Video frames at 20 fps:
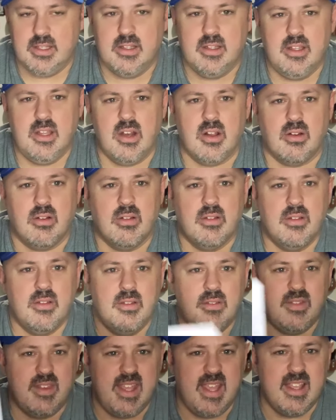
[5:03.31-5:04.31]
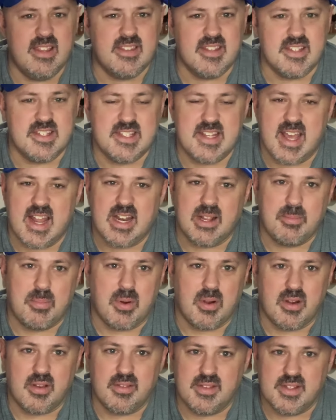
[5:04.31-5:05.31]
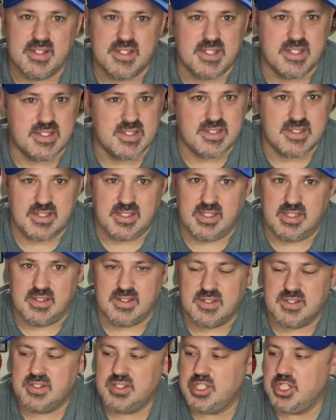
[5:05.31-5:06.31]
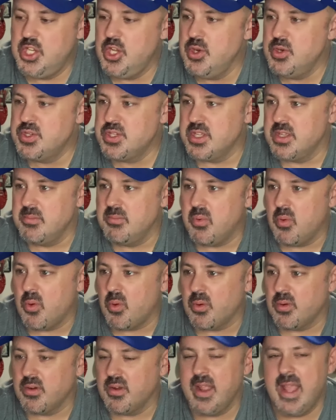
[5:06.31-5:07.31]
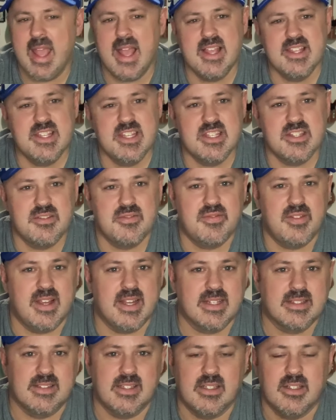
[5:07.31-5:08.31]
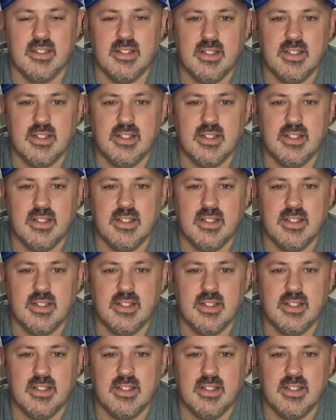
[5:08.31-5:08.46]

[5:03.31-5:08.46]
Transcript: you know, the anti-static part of this is hugely important, as is the fact that,